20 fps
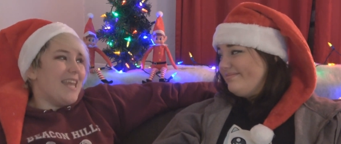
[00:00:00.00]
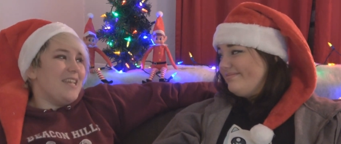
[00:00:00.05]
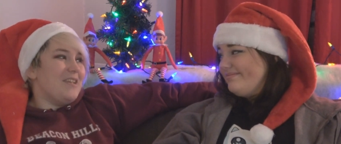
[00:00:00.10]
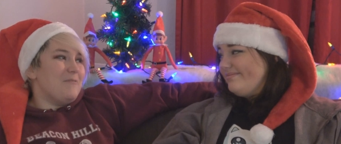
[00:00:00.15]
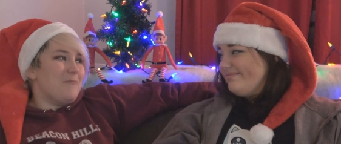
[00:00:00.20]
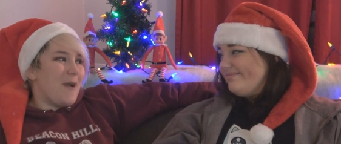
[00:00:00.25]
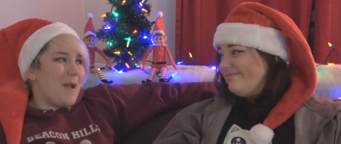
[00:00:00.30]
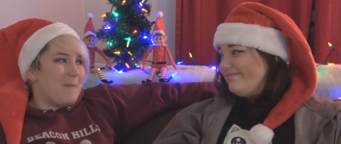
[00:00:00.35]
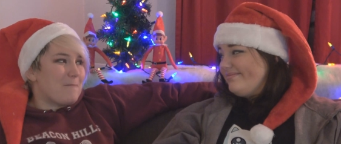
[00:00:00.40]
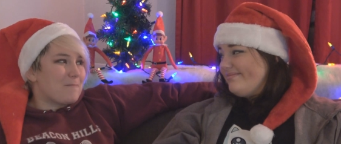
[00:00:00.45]

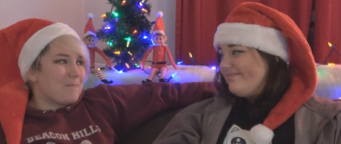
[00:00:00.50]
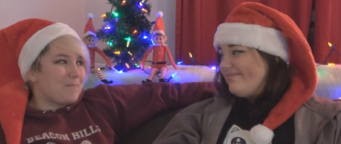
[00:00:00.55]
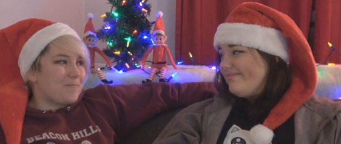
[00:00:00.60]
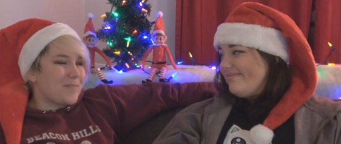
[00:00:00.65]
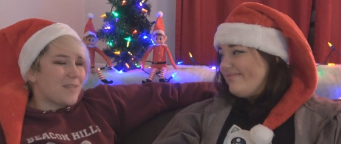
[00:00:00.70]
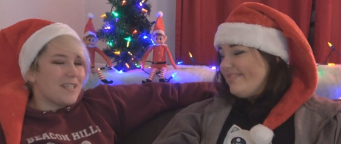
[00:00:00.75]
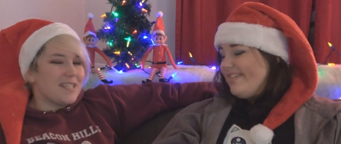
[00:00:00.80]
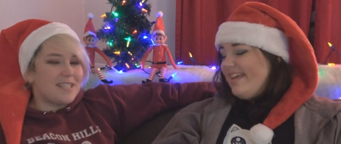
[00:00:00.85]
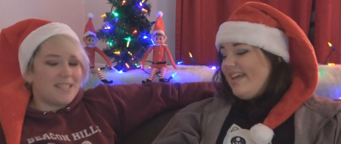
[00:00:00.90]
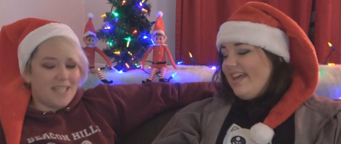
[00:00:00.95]
Speaker 1: anyway,
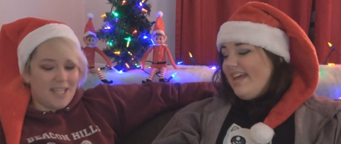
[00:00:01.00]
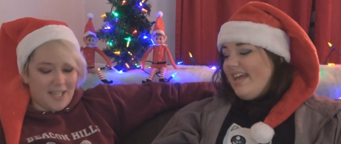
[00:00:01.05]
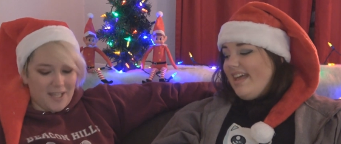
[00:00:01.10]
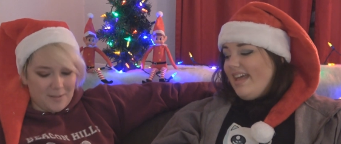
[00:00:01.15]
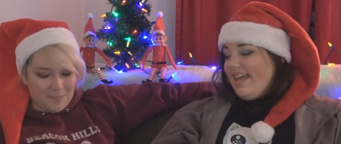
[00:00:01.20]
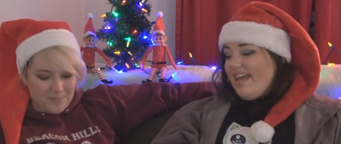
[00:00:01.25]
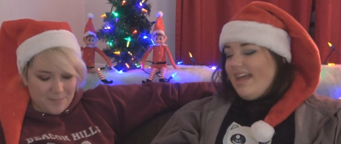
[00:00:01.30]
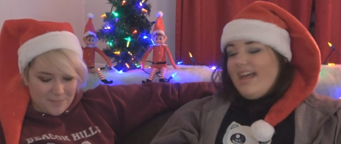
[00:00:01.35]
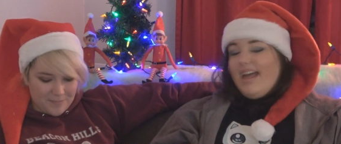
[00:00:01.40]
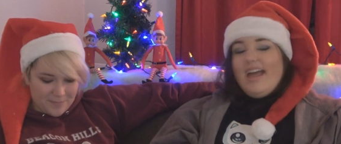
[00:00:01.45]

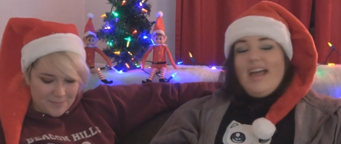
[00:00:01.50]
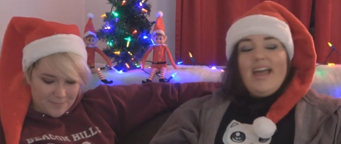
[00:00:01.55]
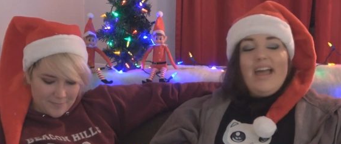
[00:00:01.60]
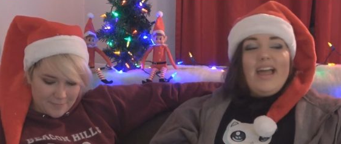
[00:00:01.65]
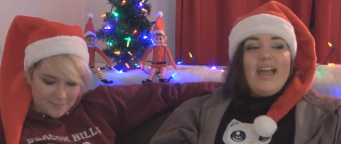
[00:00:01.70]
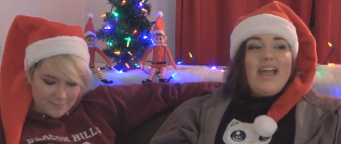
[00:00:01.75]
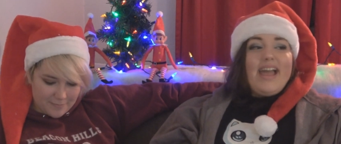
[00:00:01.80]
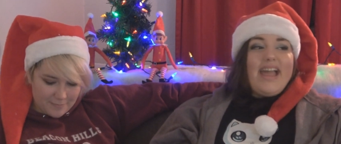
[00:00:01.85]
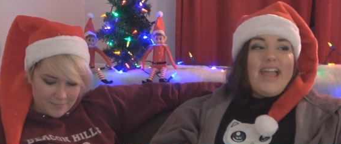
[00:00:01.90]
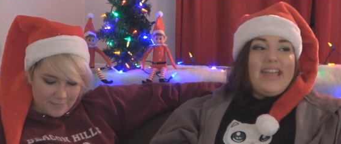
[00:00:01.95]
still.
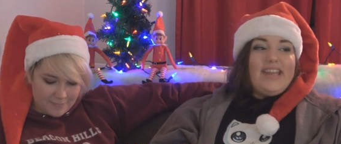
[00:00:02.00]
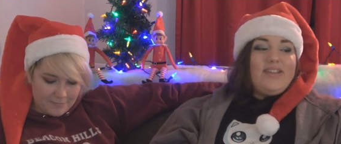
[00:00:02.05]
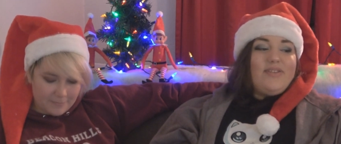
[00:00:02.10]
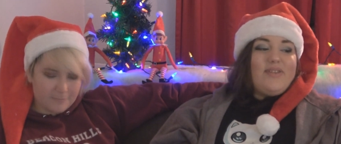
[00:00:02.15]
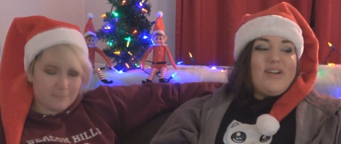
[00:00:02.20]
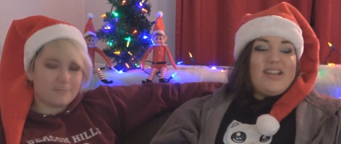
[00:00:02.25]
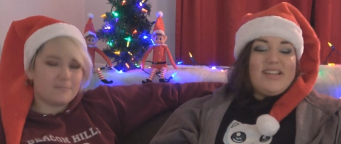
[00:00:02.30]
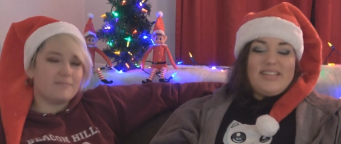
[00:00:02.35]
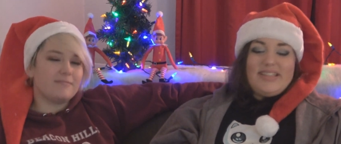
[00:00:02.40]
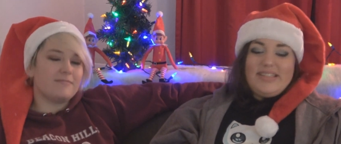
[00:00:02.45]

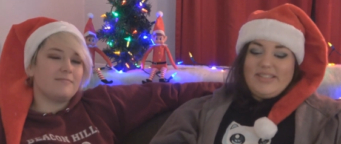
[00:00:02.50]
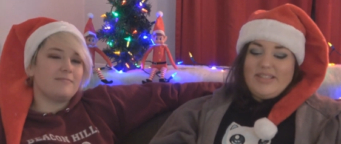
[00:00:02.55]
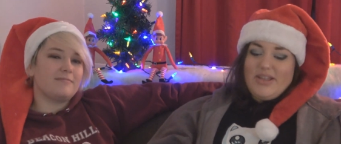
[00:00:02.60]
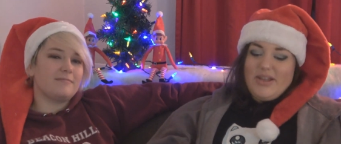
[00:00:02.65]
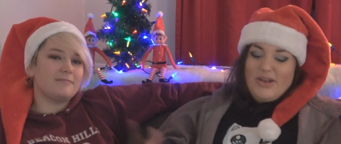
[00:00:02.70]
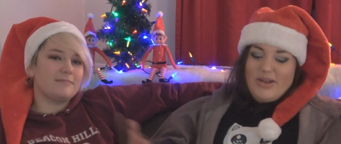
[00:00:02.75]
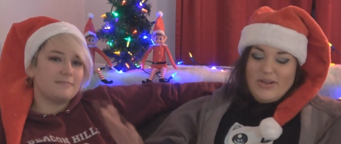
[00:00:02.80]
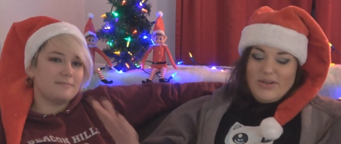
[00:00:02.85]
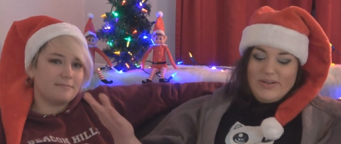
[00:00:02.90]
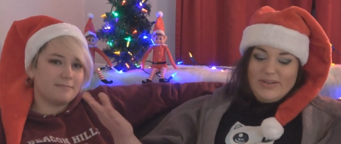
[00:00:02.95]
Speaker 2: Anyway,
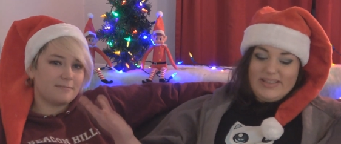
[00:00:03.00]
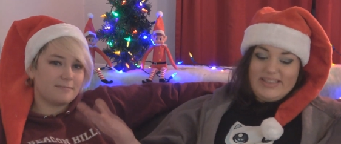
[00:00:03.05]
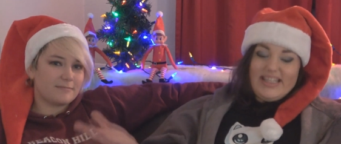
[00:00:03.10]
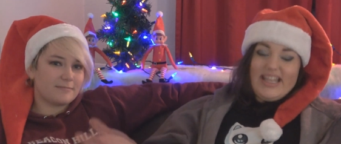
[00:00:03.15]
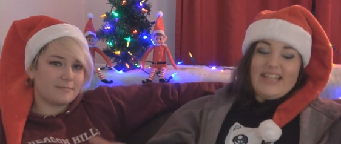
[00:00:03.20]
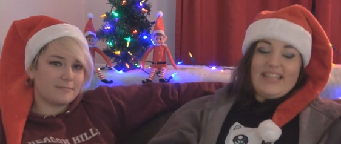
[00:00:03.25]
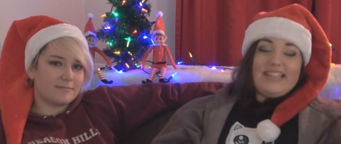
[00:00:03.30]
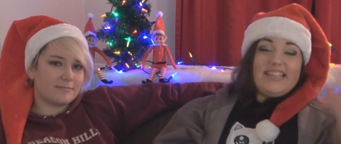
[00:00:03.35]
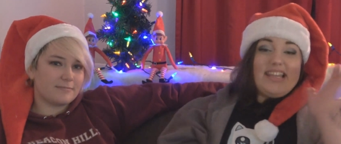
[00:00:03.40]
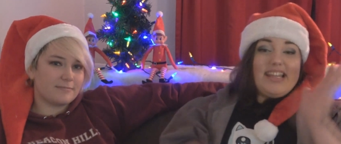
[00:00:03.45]
so
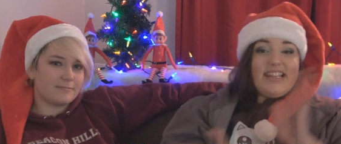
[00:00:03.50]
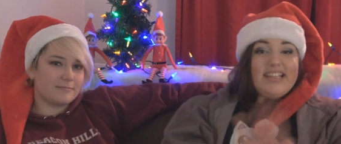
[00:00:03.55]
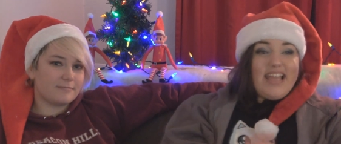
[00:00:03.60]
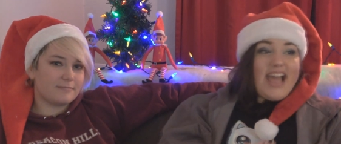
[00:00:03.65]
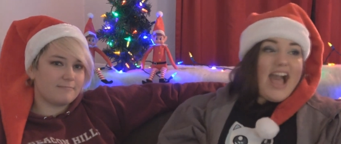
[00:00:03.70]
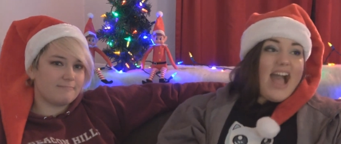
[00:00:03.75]
that's it,